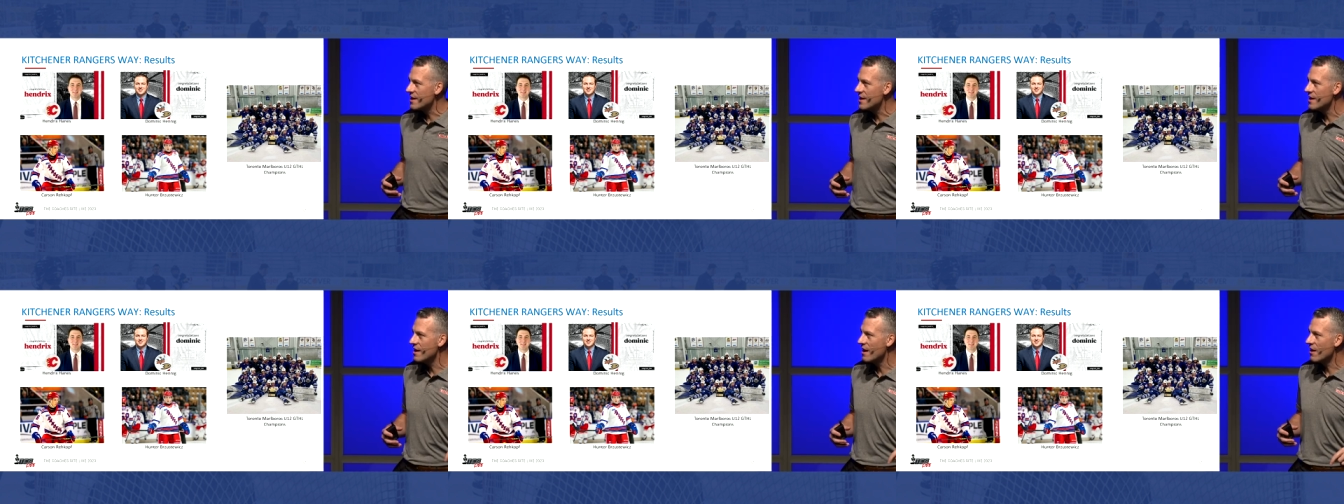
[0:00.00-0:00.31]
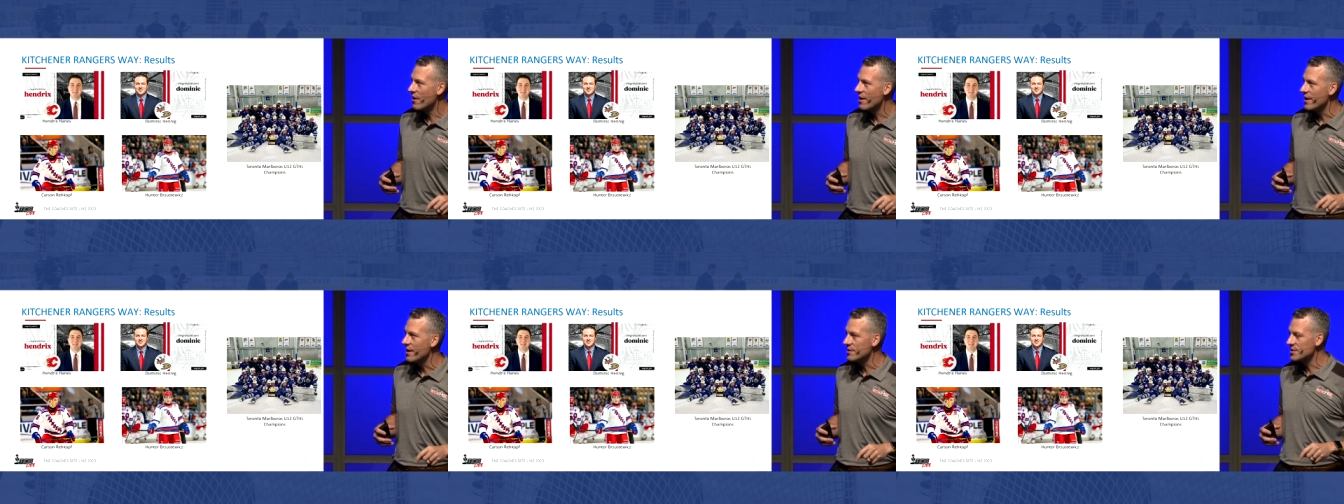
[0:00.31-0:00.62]
8 key
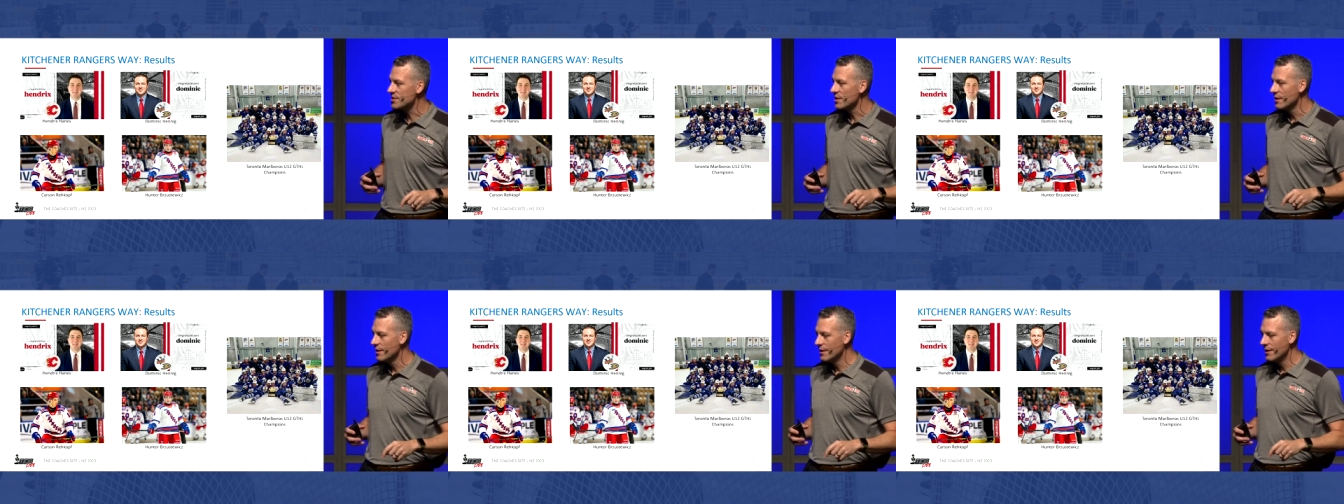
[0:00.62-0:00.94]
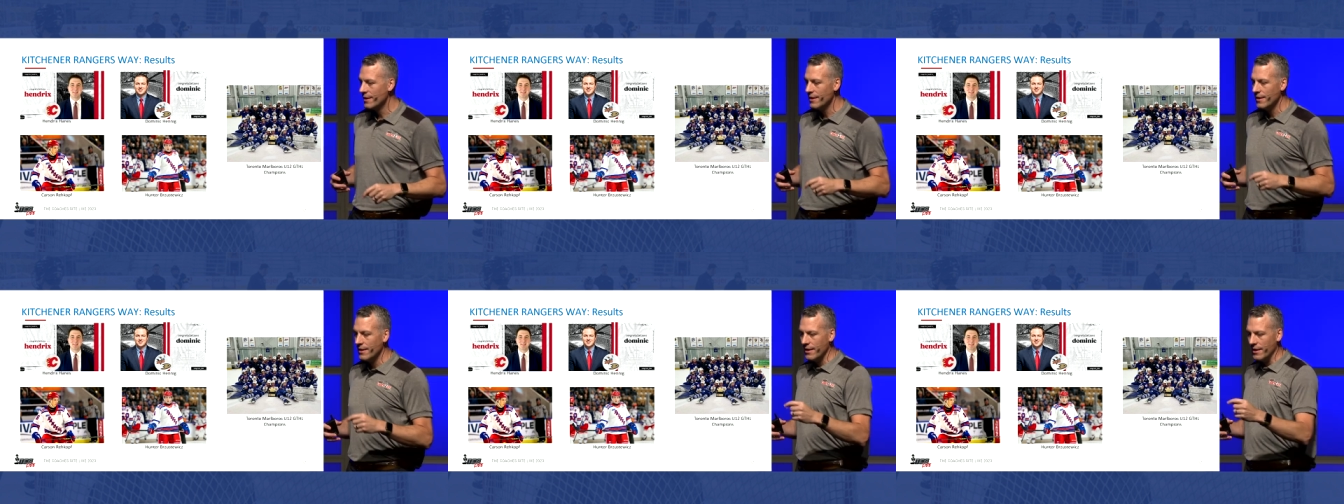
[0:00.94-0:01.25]
areas,
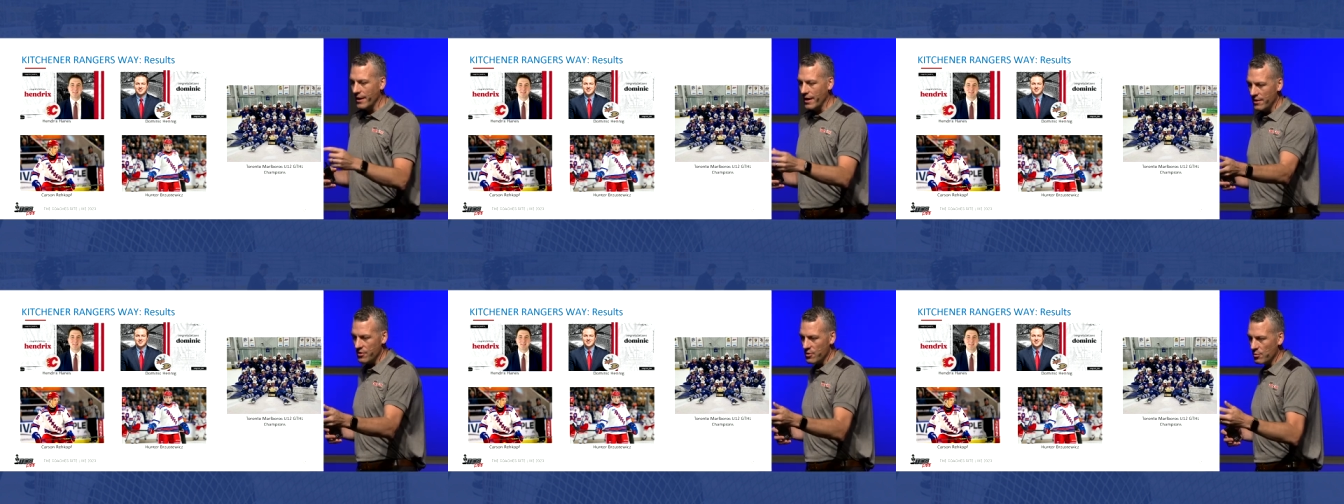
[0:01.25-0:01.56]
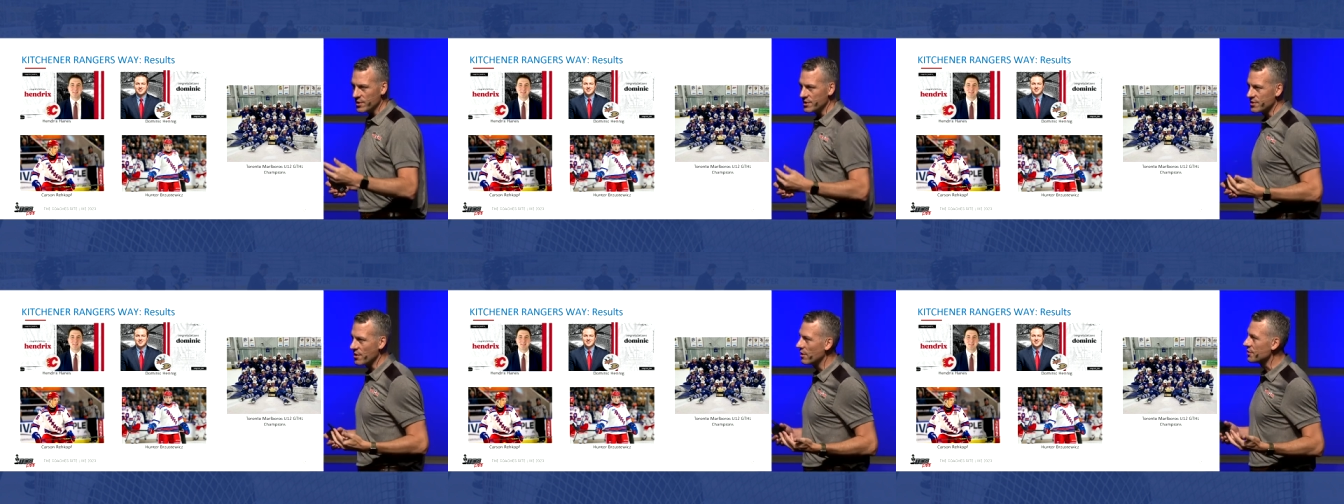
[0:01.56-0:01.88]
and
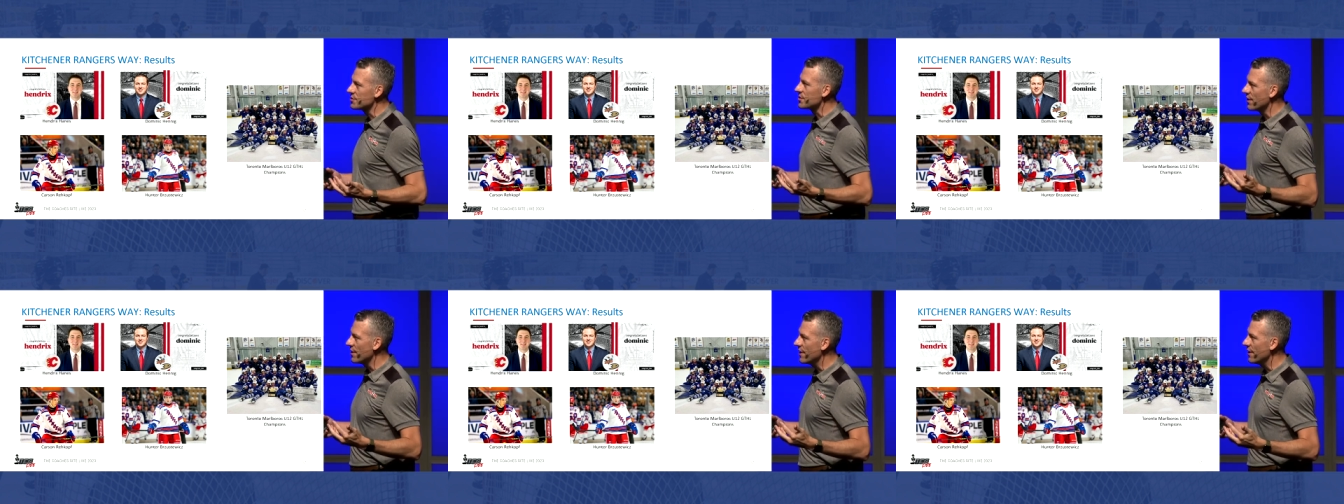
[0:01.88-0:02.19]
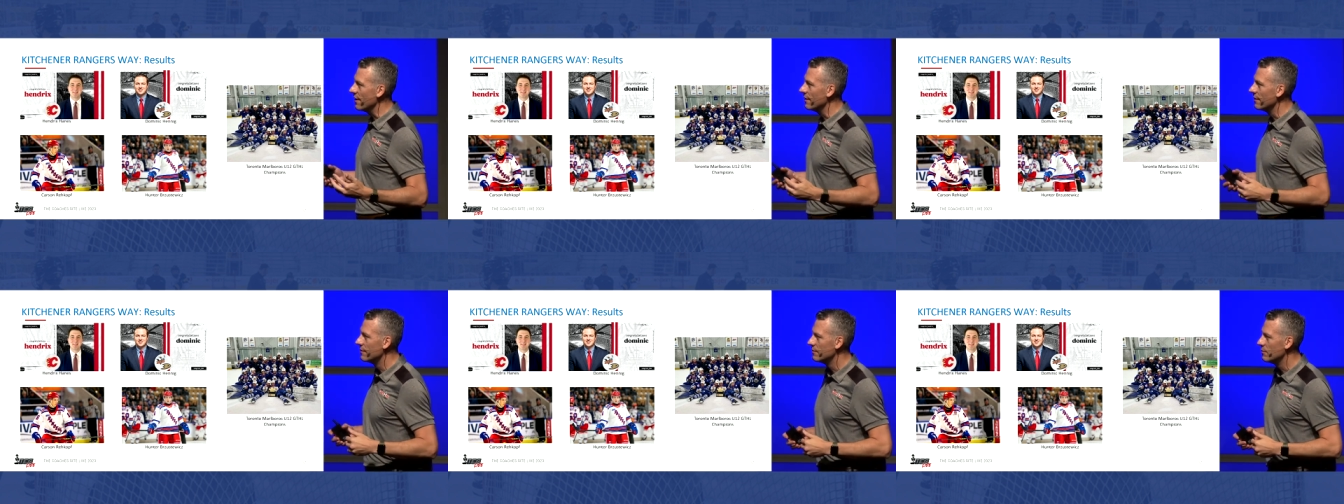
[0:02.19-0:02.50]
the results are
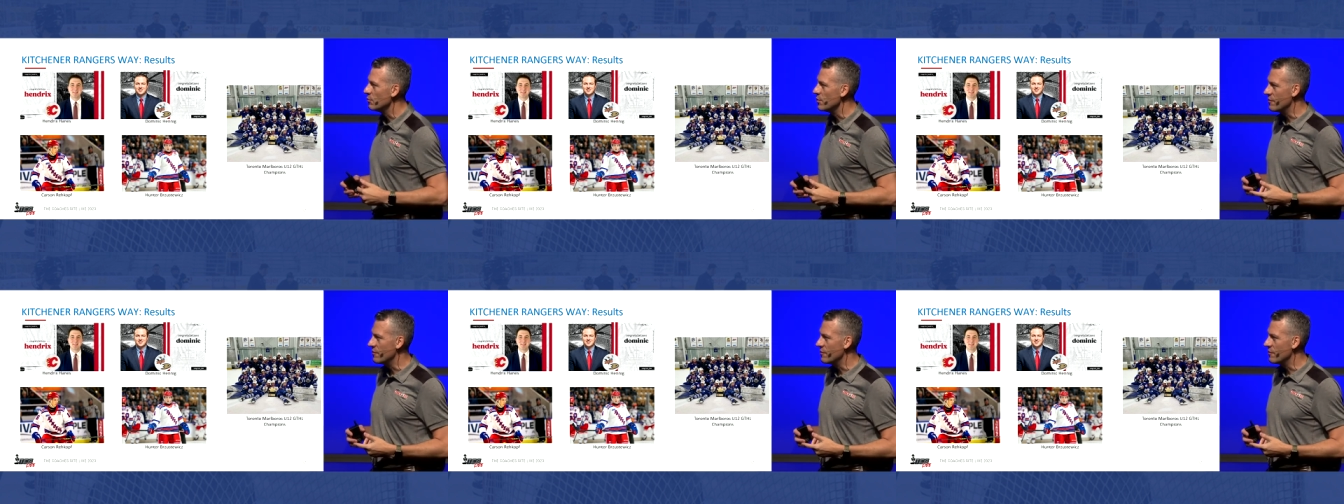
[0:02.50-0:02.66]
here.